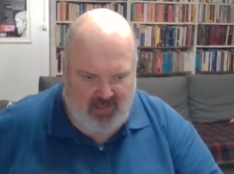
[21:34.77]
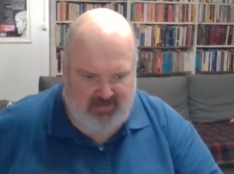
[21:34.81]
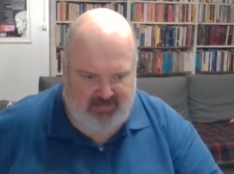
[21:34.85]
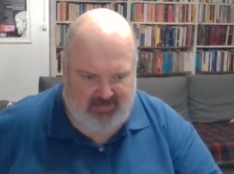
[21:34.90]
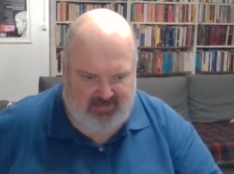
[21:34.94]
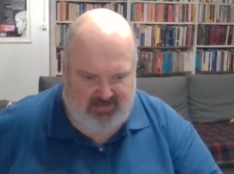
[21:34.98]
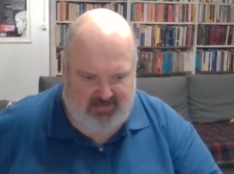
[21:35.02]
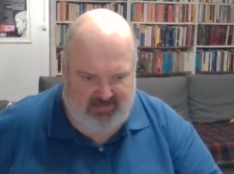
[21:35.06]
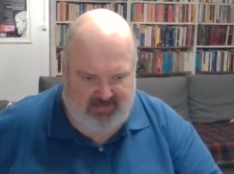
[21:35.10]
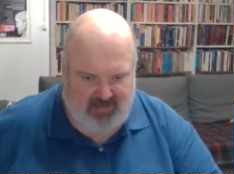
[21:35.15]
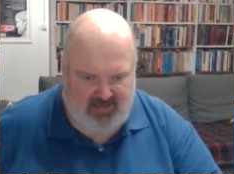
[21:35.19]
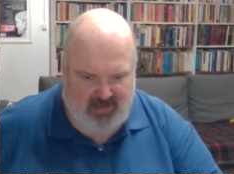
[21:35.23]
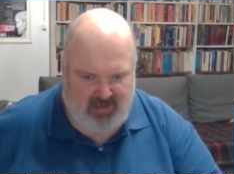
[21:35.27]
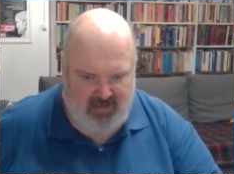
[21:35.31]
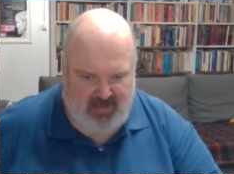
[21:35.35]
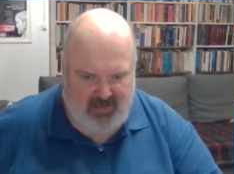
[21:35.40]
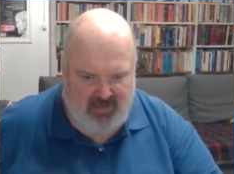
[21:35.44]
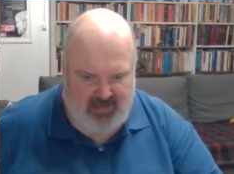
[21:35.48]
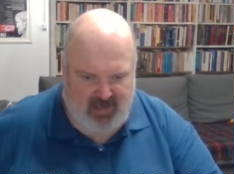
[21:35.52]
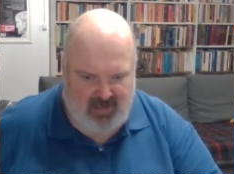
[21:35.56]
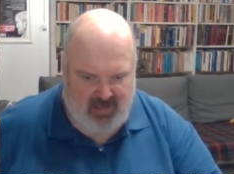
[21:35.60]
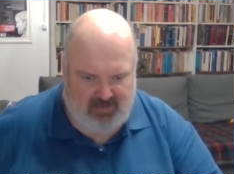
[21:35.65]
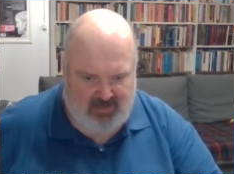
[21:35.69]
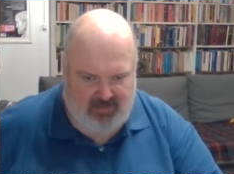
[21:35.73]
and
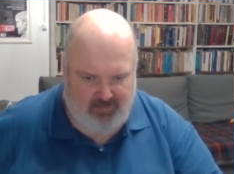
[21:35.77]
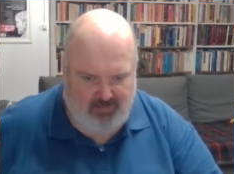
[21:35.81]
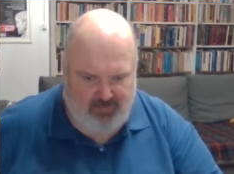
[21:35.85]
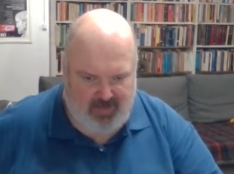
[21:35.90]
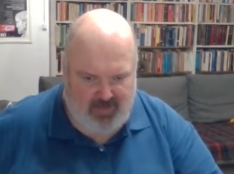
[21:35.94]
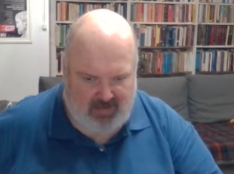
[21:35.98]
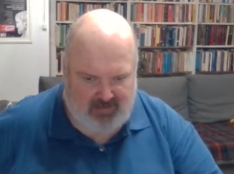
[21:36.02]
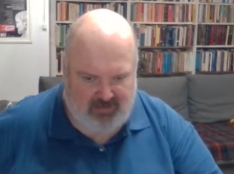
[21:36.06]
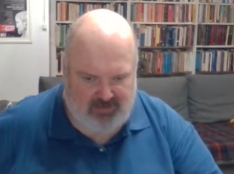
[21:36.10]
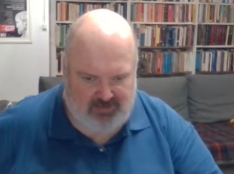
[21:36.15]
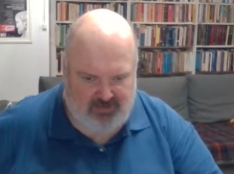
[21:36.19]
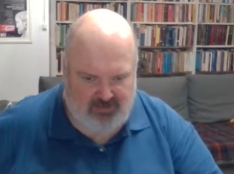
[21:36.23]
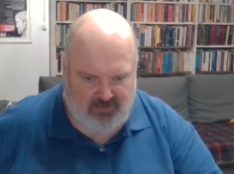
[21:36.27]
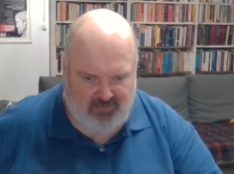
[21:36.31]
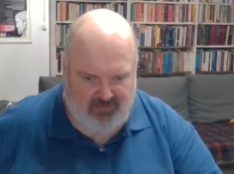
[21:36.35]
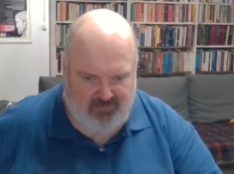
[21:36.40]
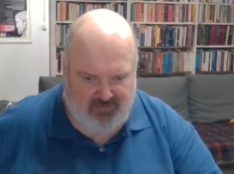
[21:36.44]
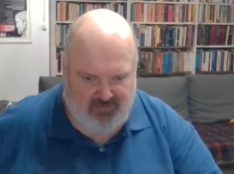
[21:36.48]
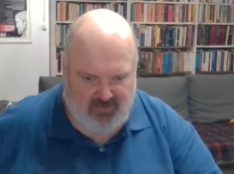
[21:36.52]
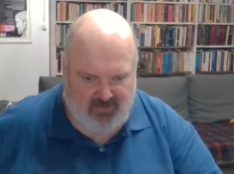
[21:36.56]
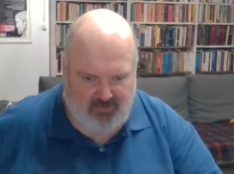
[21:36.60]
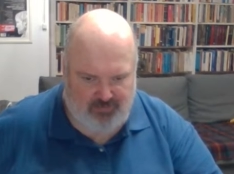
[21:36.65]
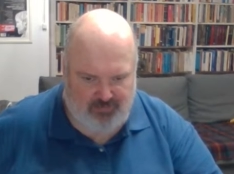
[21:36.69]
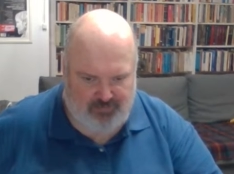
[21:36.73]
stunned at the
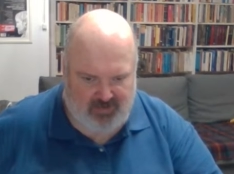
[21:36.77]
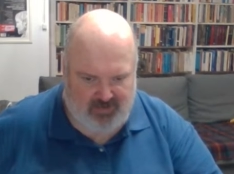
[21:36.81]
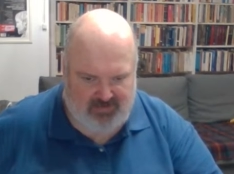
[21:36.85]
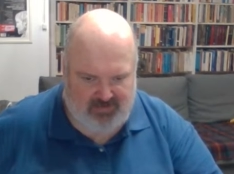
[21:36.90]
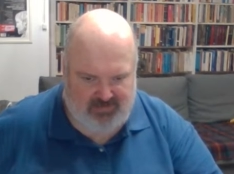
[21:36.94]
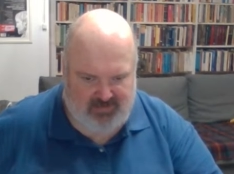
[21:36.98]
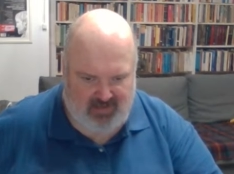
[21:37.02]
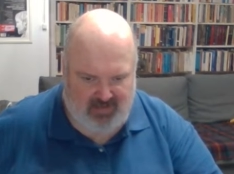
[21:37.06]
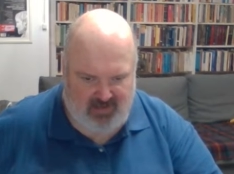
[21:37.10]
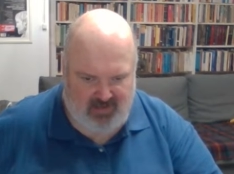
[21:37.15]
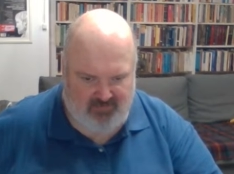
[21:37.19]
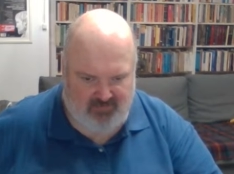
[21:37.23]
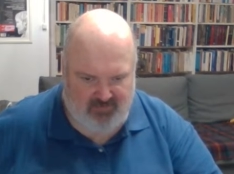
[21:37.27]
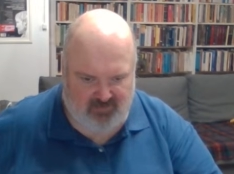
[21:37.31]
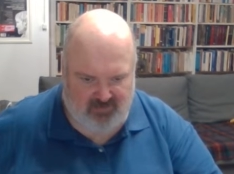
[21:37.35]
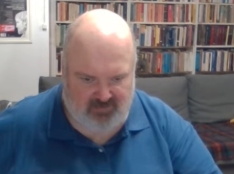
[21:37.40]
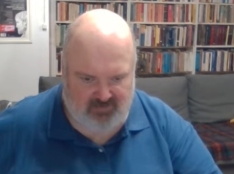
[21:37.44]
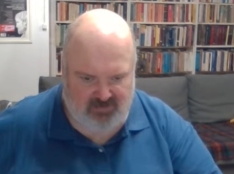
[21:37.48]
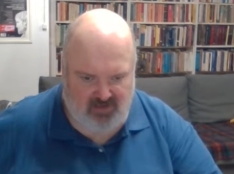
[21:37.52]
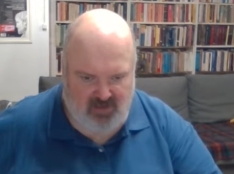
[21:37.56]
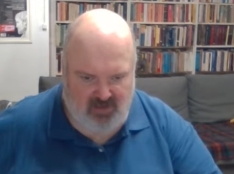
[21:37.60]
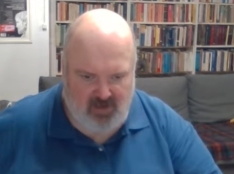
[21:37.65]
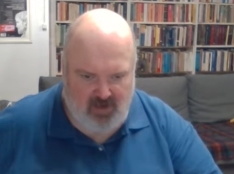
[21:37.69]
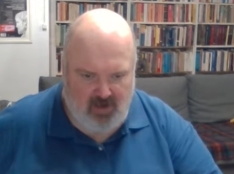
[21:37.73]
magnitude of the present
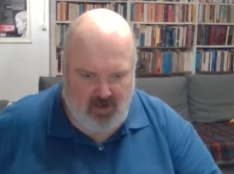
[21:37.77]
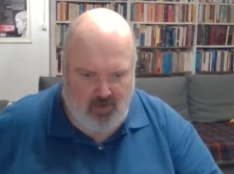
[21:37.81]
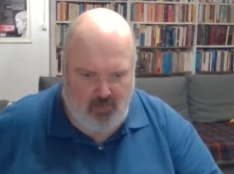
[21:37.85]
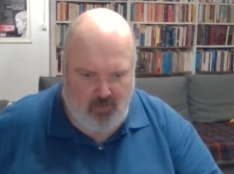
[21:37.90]
evils,